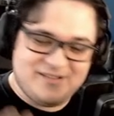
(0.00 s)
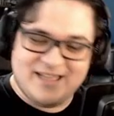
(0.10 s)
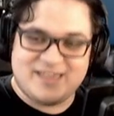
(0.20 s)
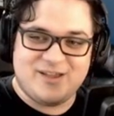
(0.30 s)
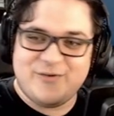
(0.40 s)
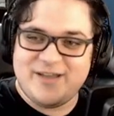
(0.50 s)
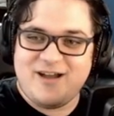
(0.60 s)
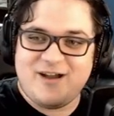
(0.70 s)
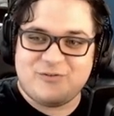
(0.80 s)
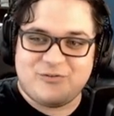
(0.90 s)
Like, here we
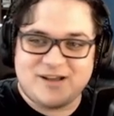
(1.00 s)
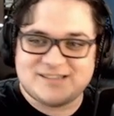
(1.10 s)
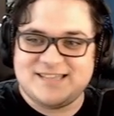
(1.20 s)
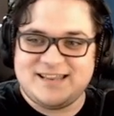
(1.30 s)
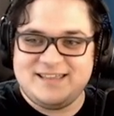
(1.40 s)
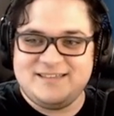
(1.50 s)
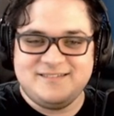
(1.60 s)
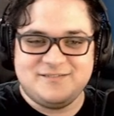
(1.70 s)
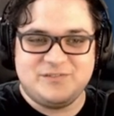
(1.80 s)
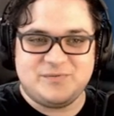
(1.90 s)
are. We're Rocksteady.
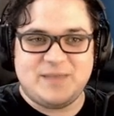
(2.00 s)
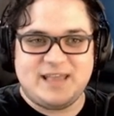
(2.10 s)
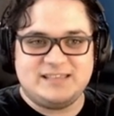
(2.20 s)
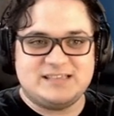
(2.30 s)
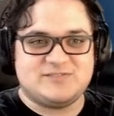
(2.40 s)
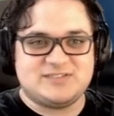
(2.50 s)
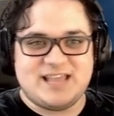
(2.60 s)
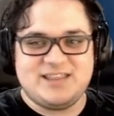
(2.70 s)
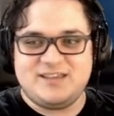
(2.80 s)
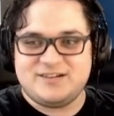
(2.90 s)
We've been making this for
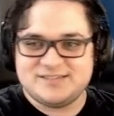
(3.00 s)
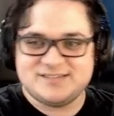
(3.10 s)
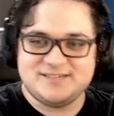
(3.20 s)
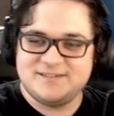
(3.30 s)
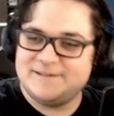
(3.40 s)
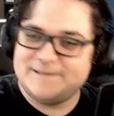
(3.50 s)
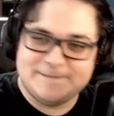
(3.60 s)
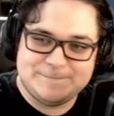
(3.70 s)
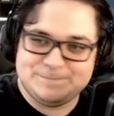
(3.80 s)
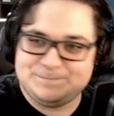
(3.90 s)
ten years.
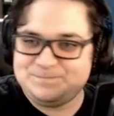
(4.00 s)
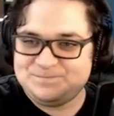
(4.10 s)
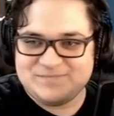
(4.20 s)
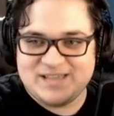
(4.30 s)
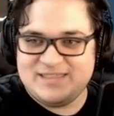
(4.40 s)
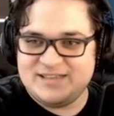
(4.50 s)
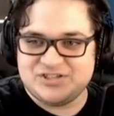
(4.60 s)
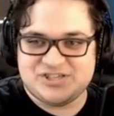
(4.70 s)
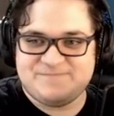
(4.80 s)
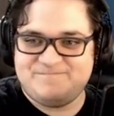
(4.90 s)
And they
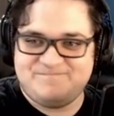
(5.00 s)
just...